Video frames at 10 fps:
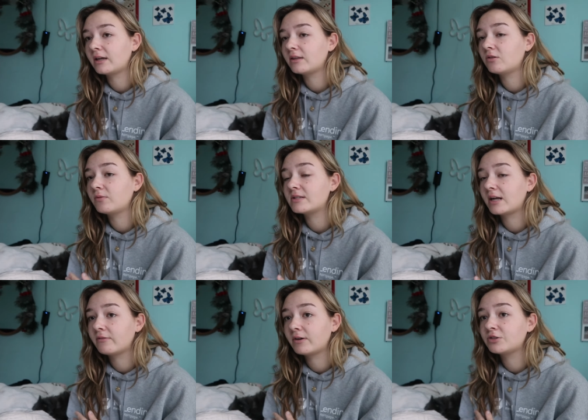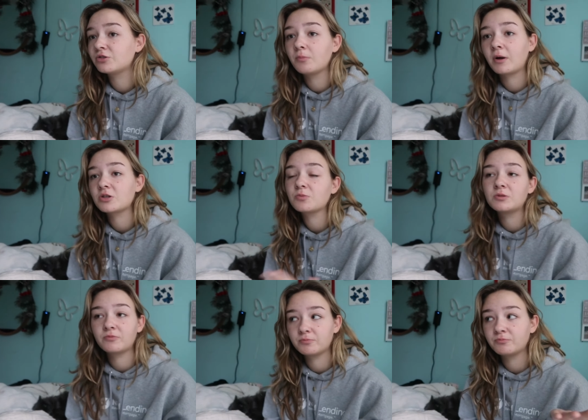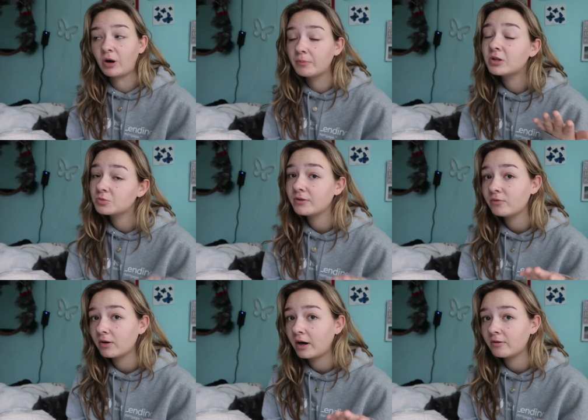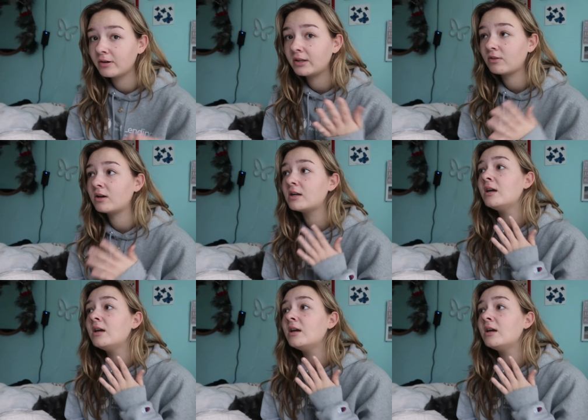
I think the reason I read so much was from the twenty-four hour readathon.